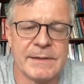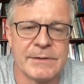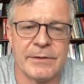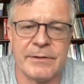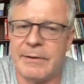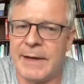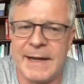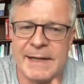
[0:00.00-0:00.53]
So
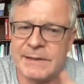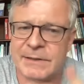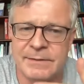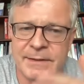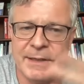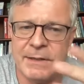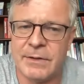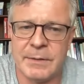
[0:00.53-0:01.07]
they were engaged
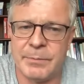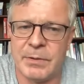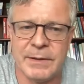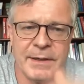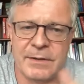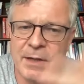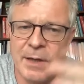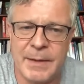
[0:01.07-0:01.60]
in
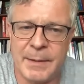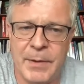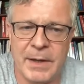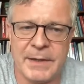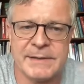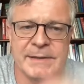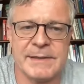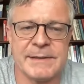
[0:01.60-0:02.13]
neoliberal economic
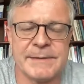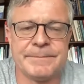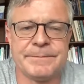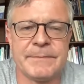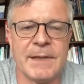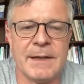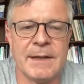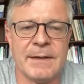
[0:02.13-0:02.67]
policies
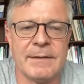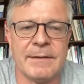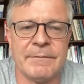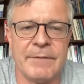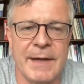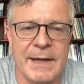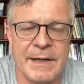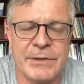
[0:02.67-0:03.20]

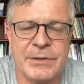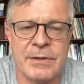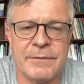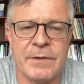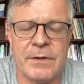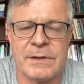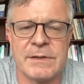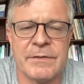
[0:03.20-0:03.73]
in violation
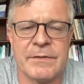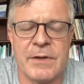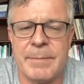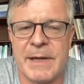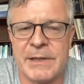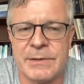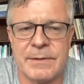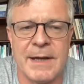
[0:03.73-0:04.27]
of the laws of
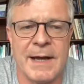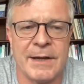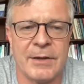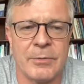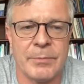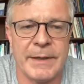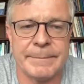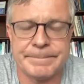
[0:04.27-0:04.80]
occupation,
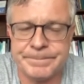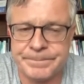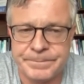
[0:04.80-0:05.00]
arguably.